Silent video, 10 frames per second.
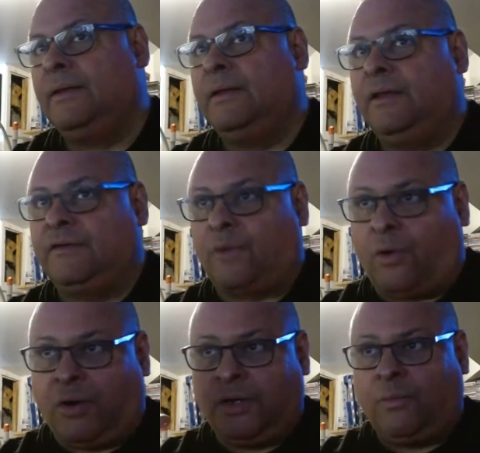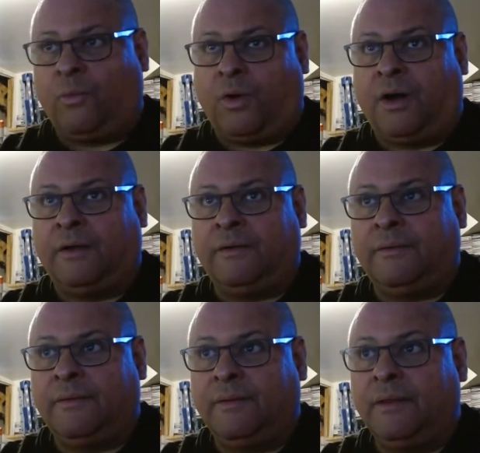It's all in one.
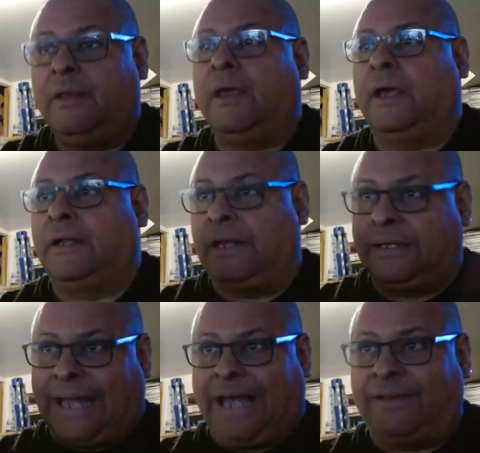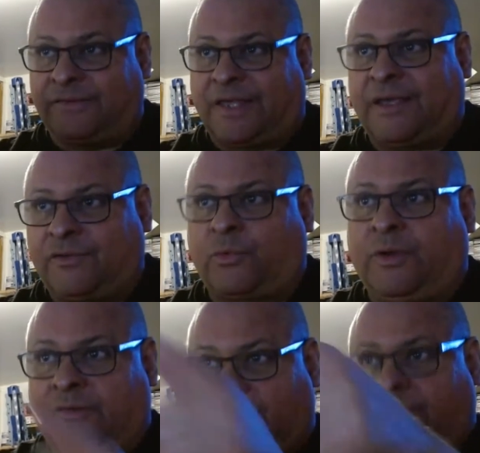And then the second
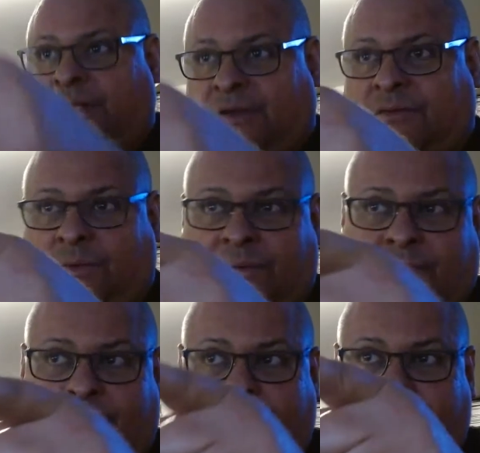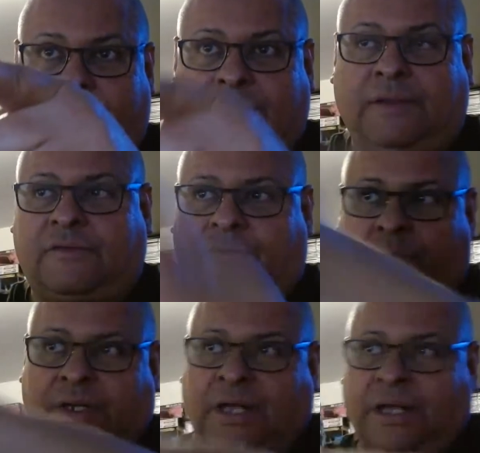screen is going to be this one. This
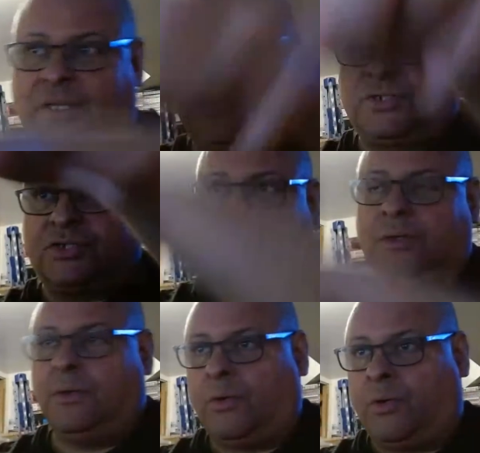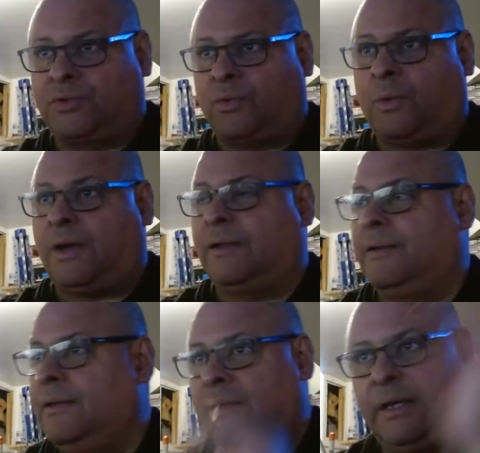29-inch ultra wide.
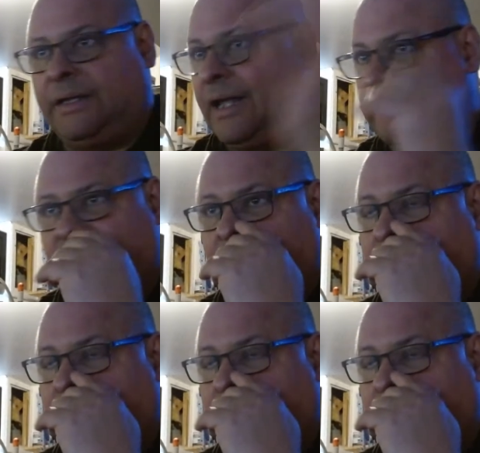And that's it.